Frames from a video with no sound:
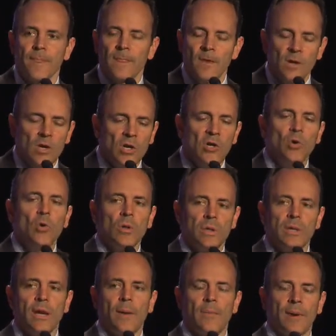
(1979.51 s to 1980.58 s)
You can Google
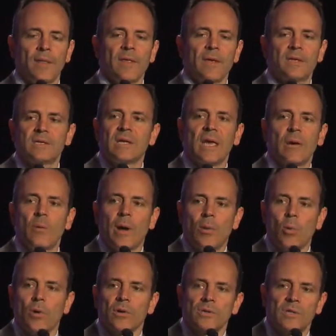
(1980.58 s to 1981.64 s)
it up, but I think it's
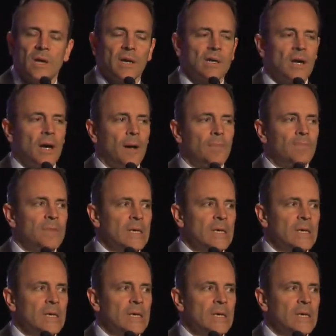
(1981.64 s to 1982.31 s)
kyworks.com.